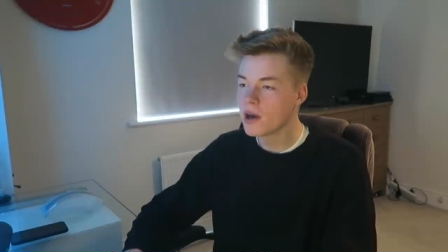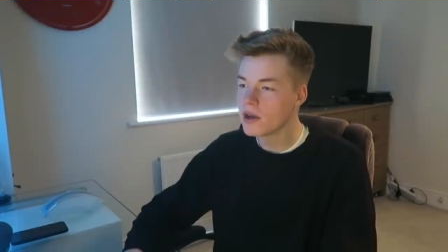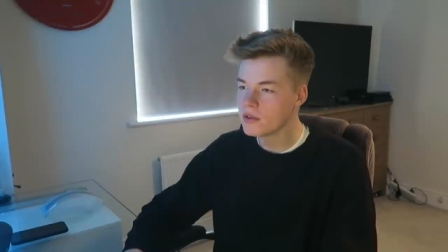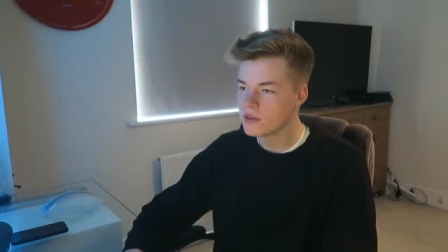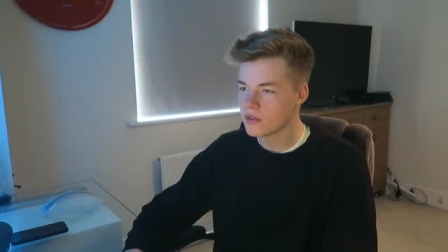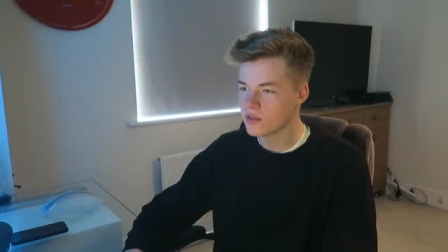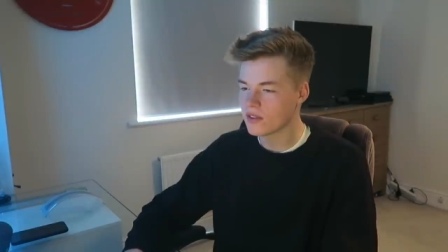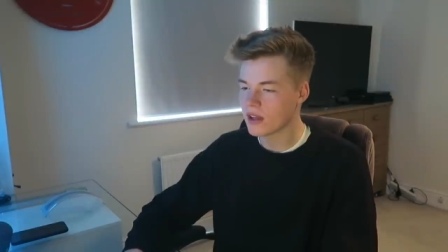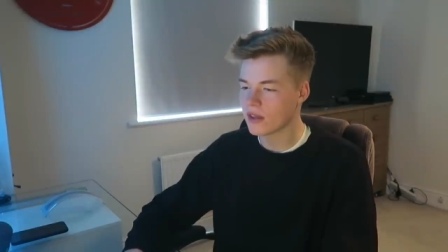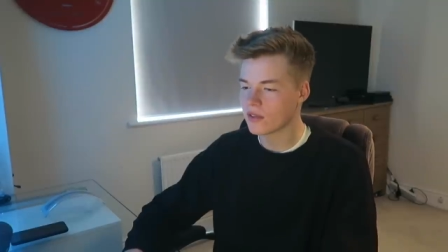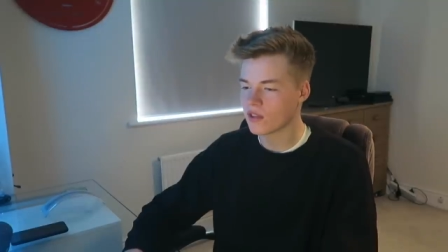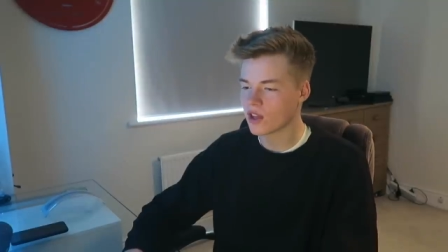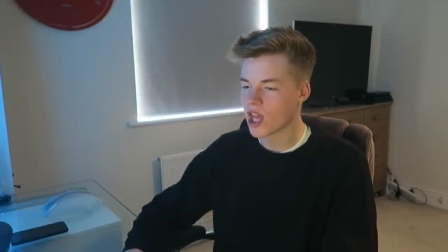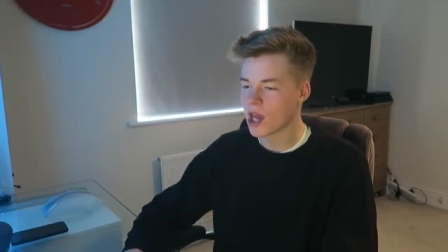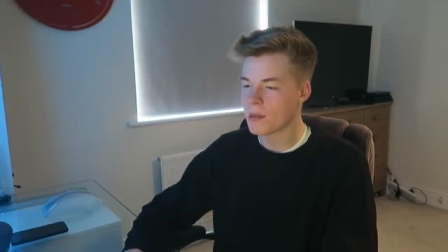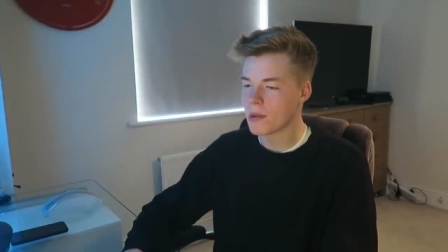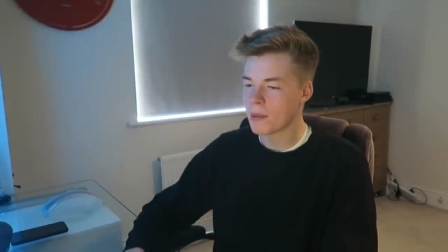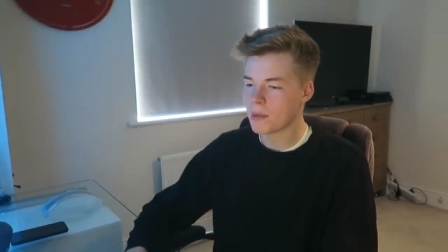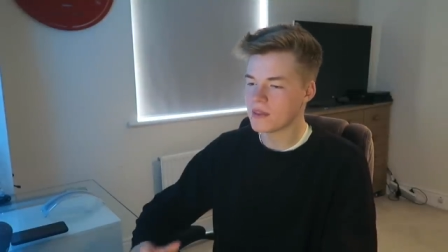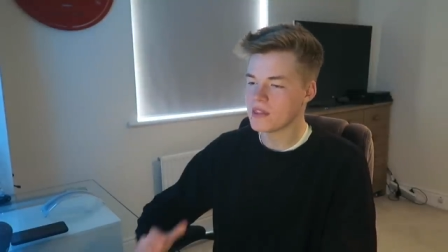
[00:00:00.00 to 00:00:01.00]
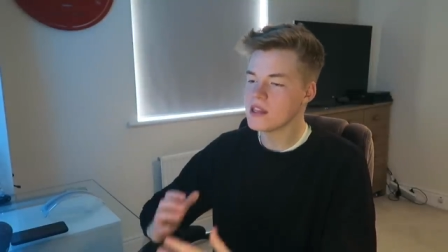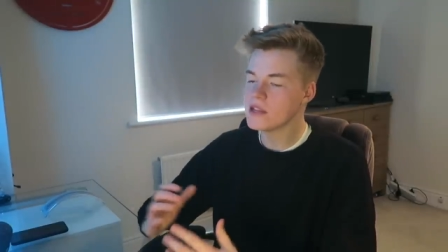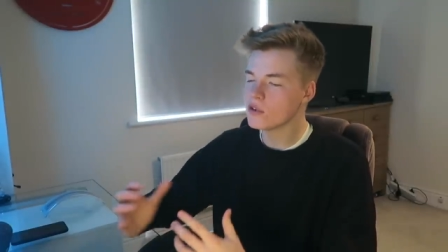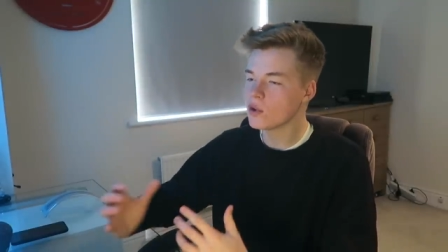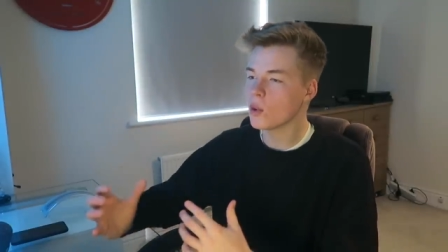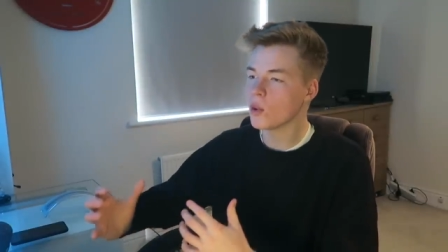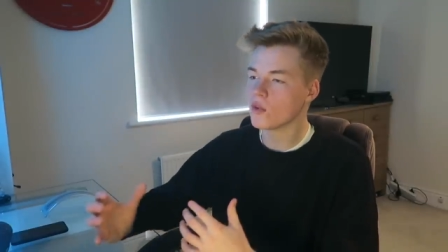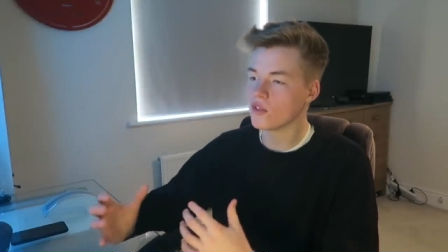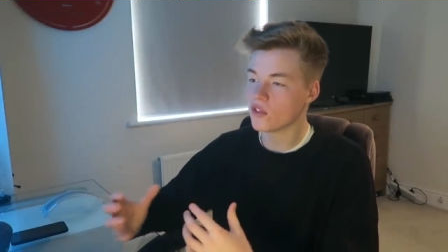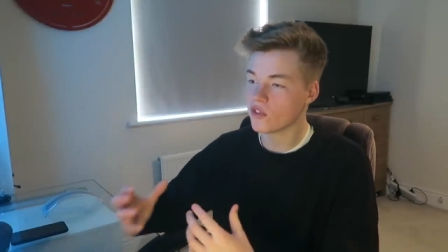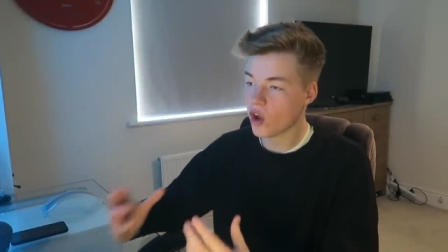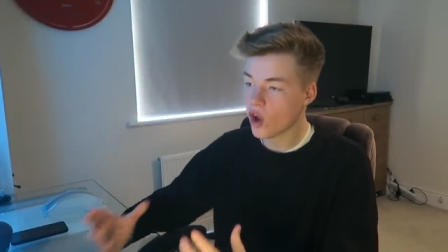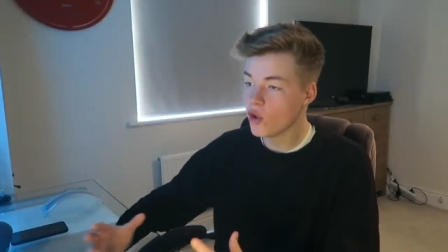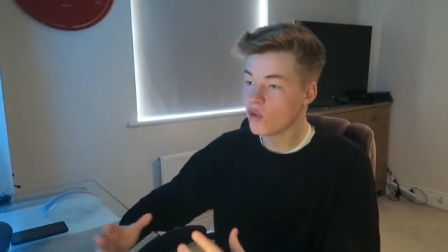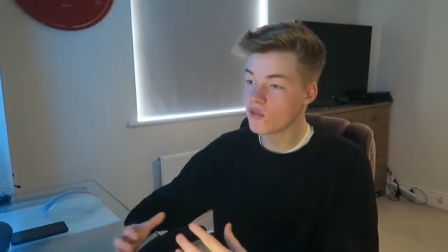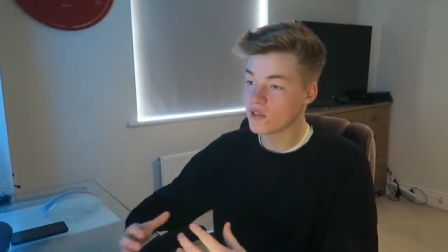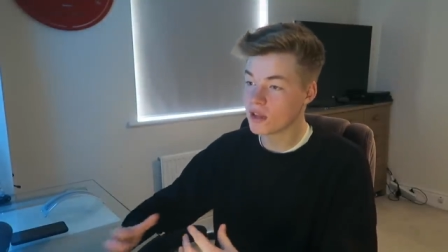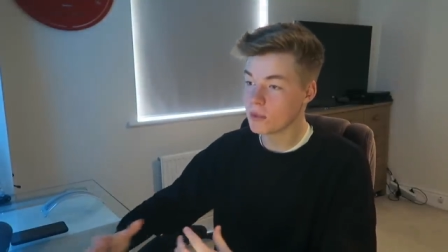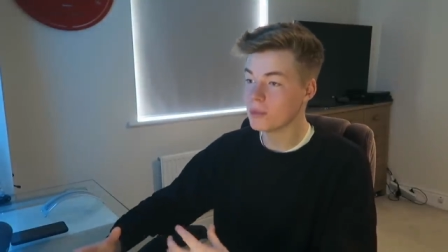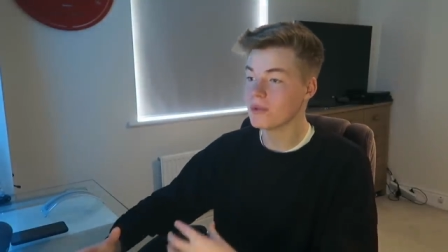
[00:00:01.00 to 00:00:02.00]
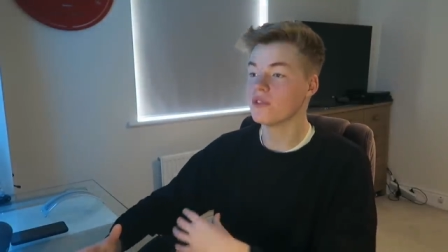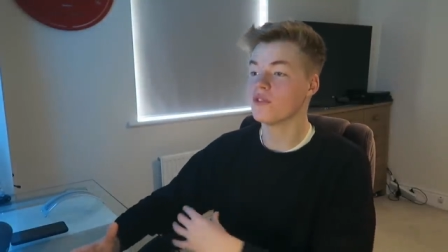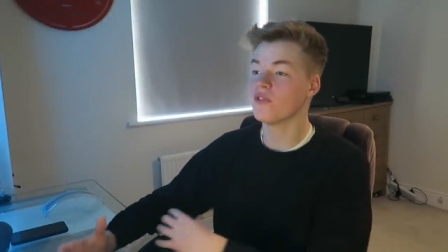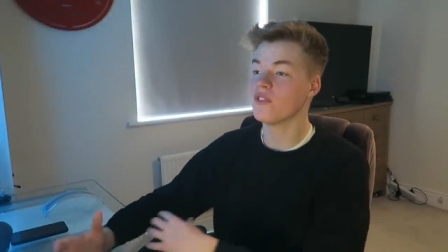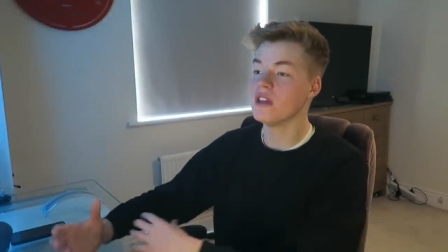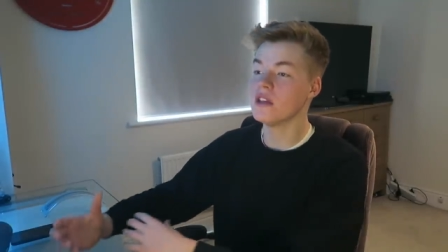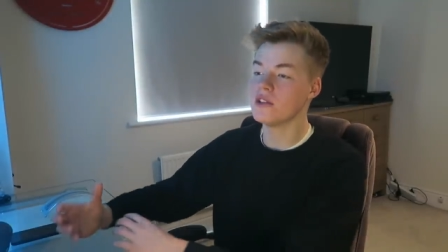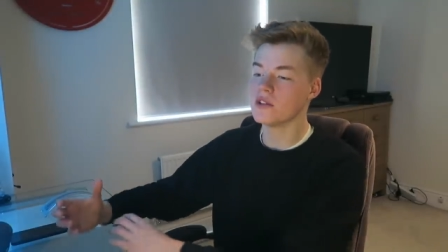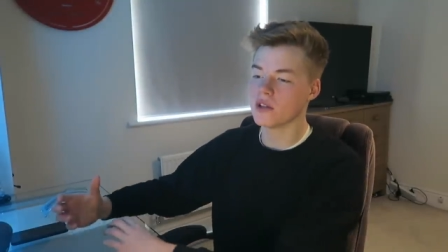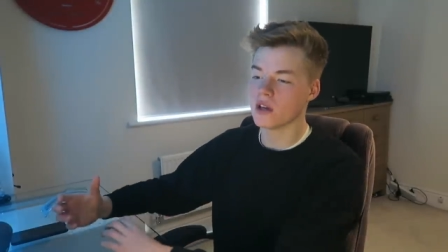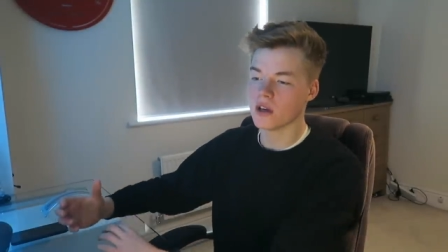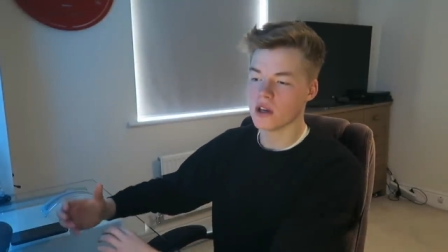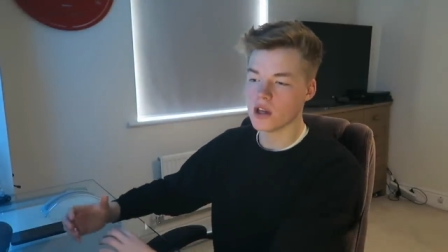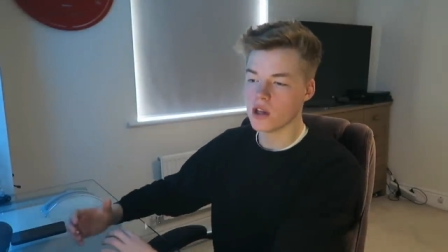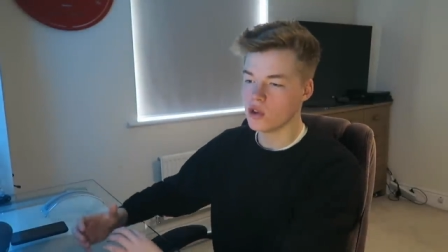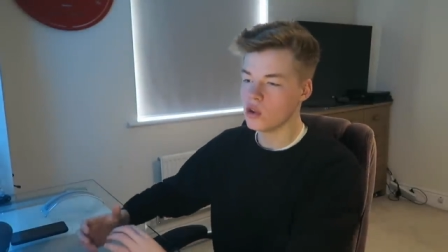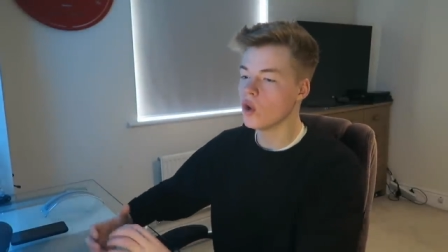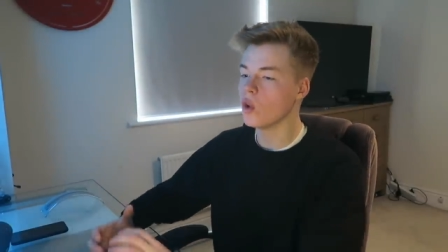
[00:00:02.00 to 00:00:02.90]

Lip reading: Punchestown to come up, and these horses hopefully will feature.